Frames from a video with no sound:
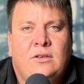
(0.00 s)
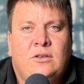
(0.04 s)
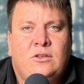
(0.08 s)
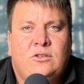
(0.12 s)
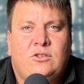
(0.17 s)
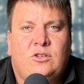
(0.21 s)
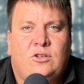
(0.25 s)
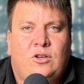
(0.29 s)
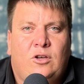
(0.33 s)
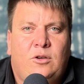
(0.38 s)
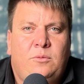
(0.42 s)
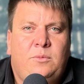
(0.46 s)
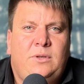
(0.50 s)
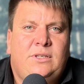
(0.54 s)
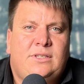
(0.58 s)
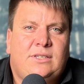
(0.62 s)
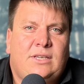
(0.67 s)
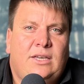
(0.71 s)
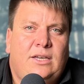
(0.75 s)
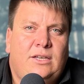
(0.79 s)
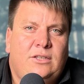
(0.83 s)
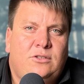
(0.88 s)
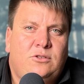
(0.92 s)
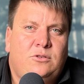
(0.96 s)
So don't be
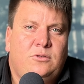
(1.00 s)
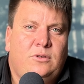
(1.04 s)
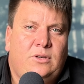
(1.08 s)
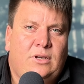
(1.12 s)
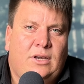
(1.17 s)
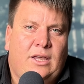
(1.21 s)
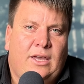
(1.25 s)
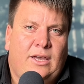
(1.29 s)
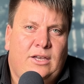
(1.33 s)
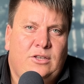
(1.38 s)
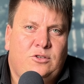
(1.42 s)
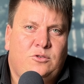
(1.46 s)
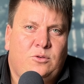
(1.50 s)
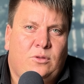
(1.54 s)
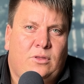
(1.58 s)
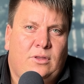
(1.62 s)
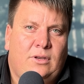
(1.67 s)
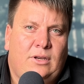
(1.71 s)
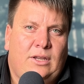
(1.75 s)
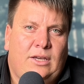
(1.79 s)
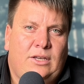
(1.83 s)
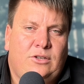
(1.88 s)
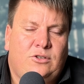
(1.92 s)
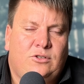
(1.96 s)
scared to engage with
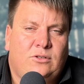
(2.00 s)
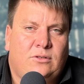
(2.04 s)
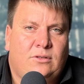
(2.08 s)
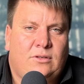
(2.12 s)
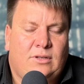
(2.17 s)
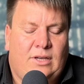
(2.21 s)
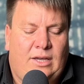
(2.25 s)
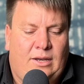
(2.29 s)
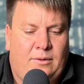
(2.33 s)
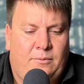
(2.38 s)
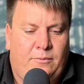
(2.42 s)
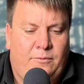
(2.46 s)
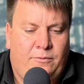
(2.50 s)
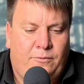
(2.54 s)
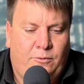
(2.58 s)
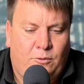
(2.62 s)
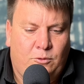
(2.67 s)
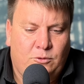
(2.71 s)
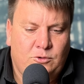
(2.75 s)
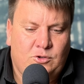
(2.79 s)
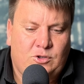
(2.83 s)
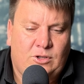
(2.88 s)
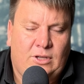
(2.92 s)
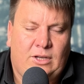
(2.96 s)
an agent and
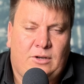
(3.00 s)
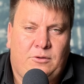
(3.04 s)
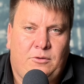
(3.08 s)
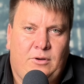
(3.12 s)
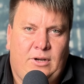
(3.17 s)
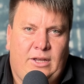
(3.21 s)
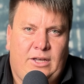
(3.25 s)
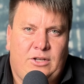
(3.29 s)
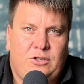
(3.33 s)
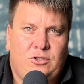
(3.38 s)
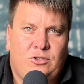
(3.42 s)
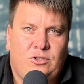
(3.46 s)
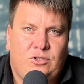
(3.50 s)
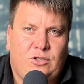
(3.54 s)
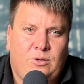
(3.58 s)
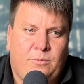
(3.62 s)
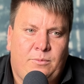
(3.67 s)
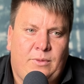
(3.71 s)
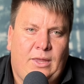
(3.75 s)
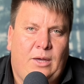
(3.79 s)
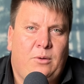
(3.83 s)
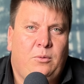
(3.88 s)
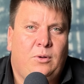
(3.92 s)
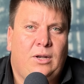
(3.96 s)
forge that
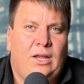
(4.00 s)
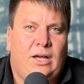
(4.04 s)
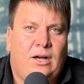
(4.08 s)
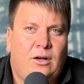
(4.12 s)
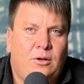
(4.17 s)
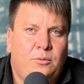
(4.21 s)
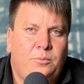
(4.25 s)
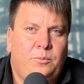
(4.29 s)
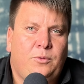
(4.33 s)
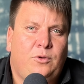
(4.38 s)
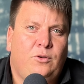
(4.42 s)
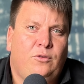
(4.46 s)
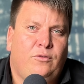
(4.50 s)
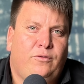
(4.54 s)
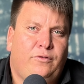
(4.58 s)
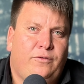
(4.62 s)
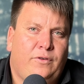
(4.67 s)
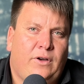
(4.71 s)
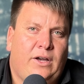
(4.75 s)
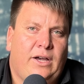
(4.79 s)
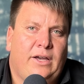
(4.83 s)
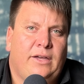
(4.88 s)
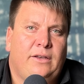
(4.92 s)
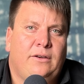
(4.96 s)
relationship. They will help you
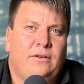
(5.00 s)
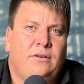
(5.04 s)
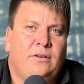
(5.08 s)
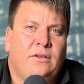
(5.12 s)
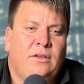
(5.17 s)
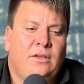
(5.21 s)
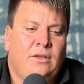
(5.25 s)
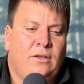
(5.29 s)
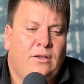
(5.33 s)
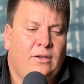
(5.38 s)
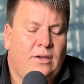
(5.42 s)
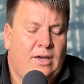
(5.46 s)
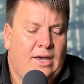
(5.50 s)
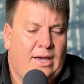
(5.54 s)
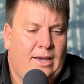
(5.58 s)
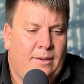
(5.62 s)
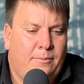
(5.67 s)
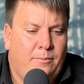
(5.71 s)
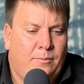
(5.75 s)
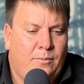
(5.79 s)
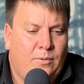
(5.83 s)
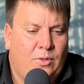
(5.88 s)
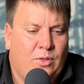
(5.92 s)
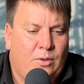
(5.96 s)
find
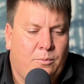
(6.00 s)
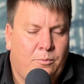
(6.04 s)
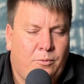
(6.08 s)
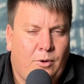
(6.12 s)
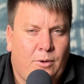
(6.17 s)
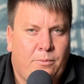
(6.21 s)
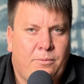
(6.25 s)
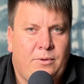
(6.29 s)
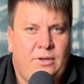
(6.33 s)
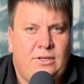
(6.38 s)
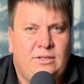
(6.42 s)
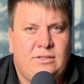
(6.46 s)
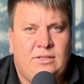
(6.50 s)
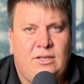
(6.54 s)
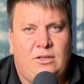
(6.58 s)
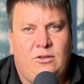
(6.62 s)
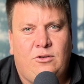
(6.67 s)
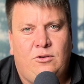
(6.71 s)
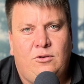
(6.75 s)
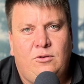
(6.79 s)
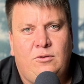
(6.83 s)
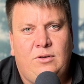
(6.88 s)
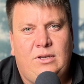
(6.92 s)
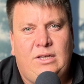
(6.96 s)
the properties
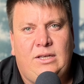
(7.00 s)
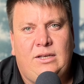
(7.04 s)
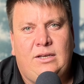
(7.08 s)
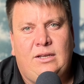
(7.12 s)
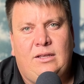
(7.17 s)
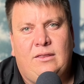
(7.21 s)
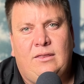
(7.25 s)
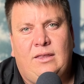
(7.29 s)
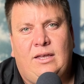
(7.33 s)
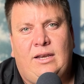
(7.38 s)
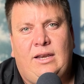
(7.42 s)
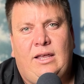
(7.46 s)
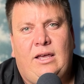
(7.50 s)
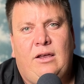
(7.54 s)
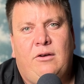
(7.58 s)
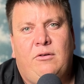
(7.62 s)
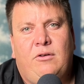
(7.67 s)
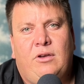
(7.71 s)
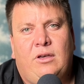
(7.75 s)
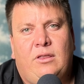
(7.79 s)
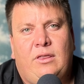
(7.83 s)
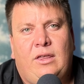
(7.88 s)
that you need in that area.